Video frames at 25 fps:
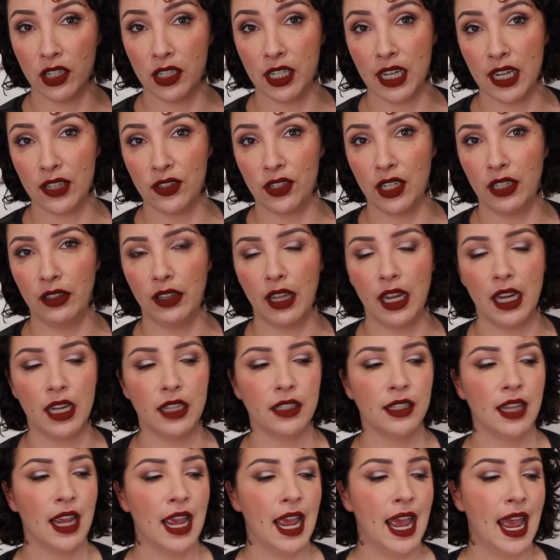to testing
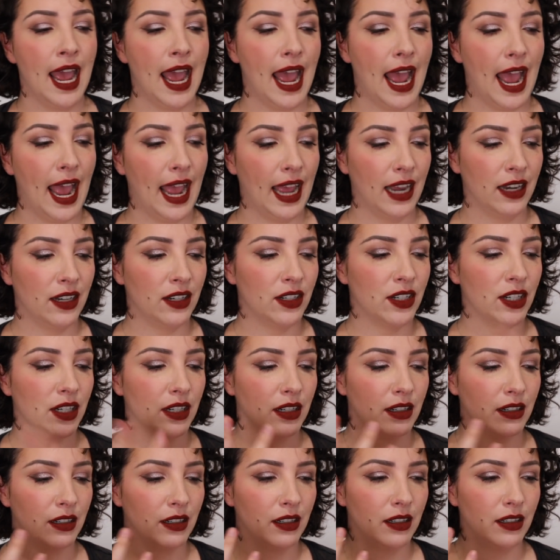these and
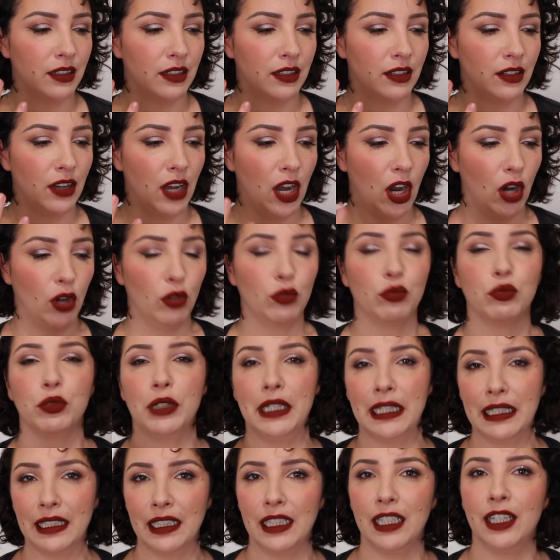I'll
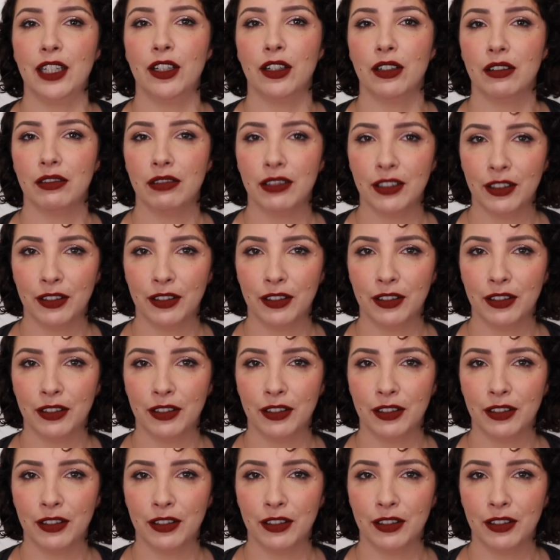really